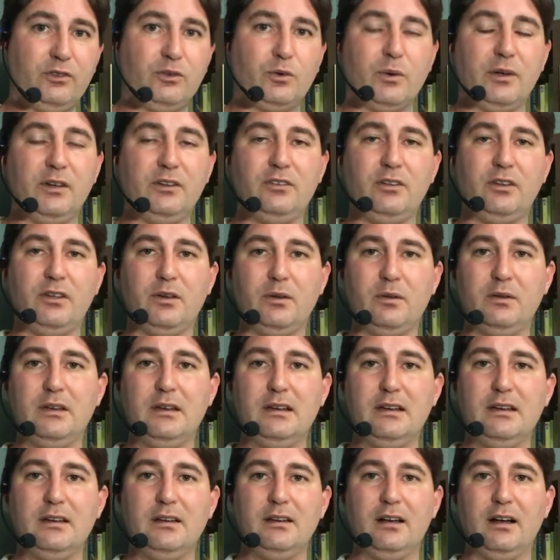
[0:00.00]
is going to
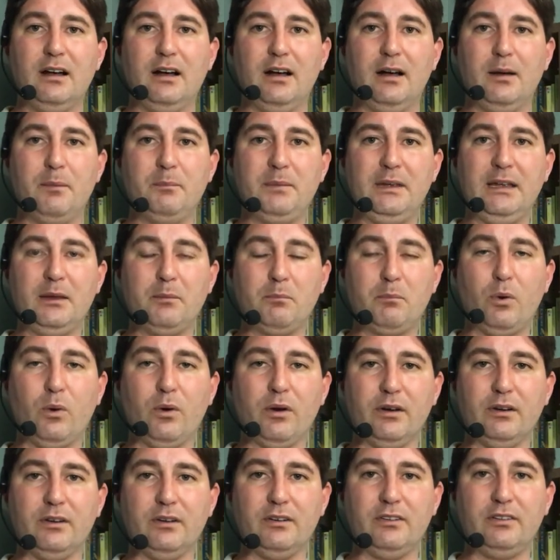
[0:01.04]
um, be
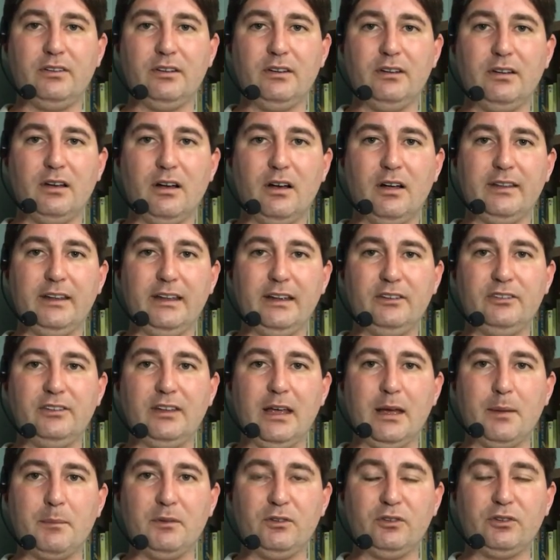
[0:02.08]
important on the
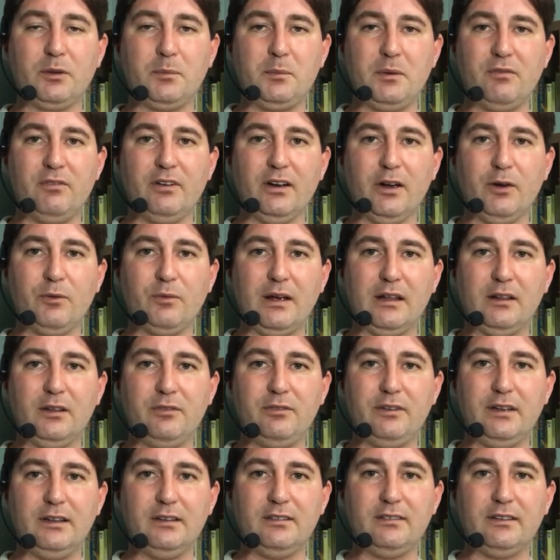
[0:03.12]
exam. It's going to be very
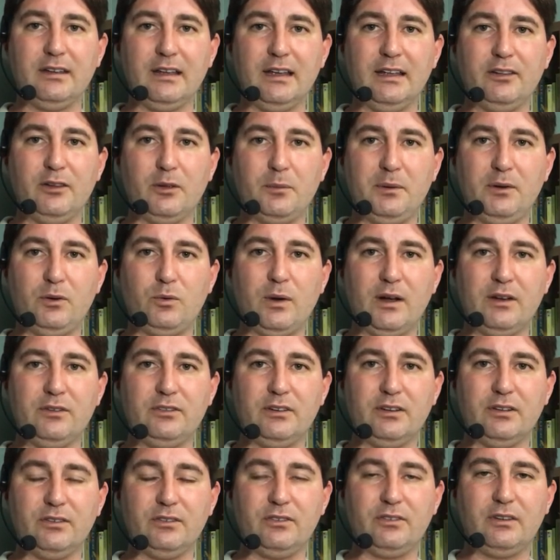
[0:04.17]
relevant, and there'll be
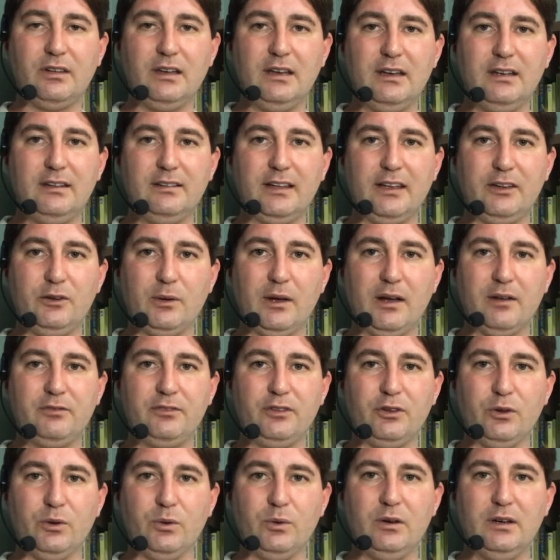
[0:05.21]
questions that you have
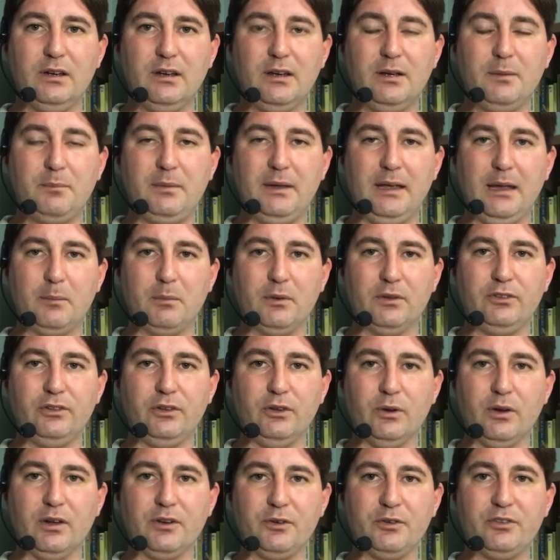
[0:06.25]
to be able
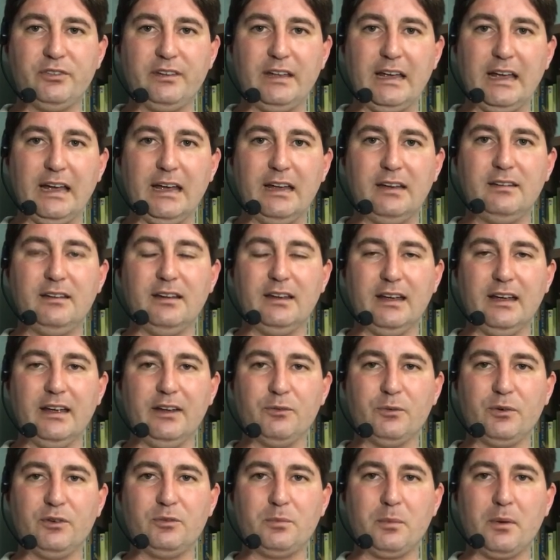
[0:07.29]
to understand
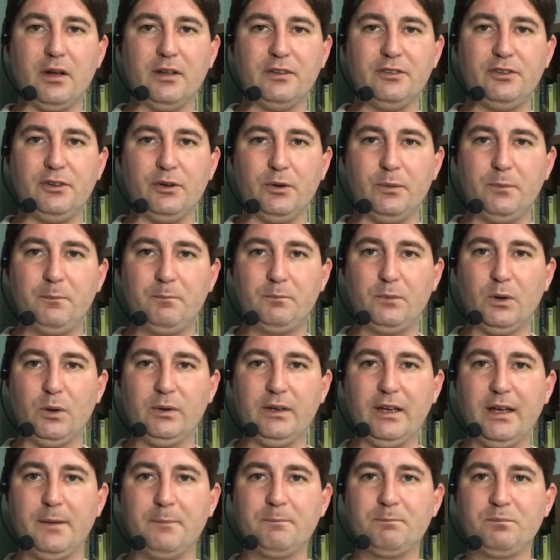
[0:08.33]
and respond to.
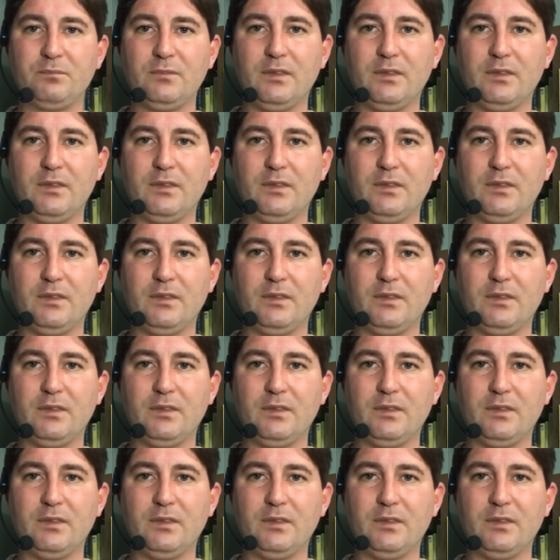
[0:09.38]
Okay.